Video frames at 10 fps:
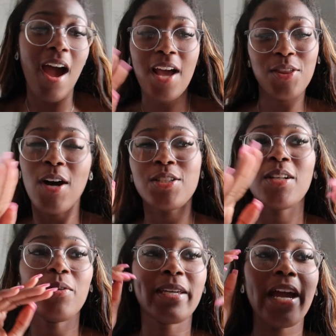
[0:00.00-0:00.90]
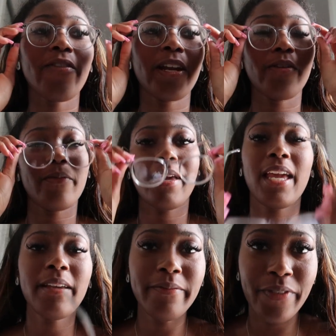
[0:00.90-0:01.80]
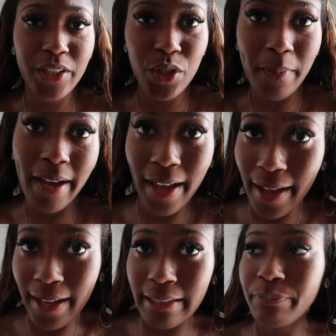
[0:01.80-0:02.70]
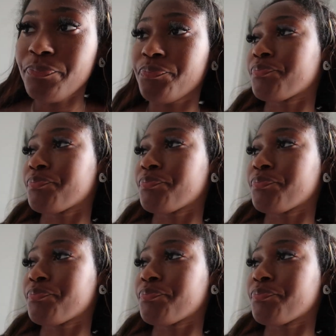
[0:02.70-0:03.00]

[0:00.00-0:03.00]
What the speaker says: I thought I'd do a little get ready with me. I'm gonna do my hair